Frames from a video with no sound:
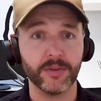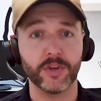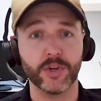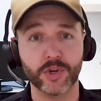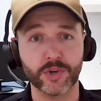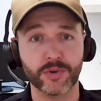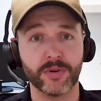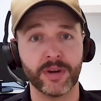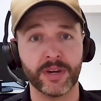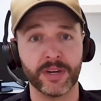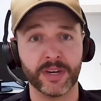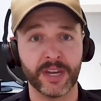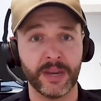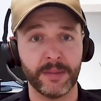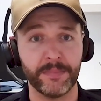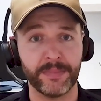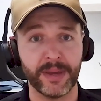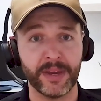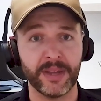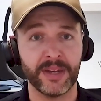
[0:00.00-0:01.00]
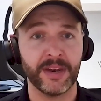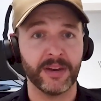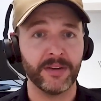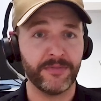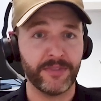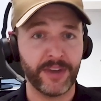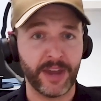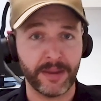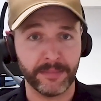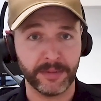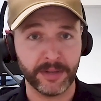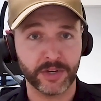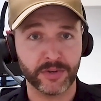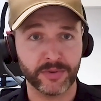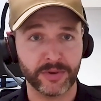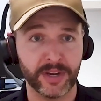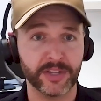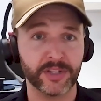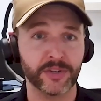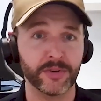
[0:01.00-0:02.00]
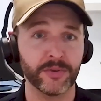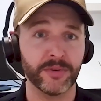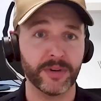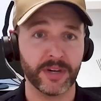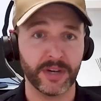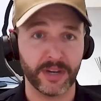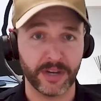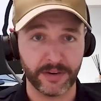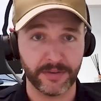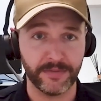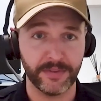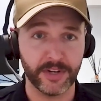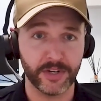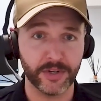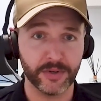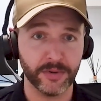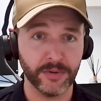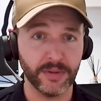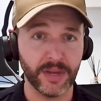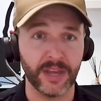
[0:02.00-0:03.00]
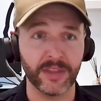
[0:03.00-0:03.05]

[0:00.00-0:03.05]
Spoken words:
you'd try and keep that in a family trust or in an individual.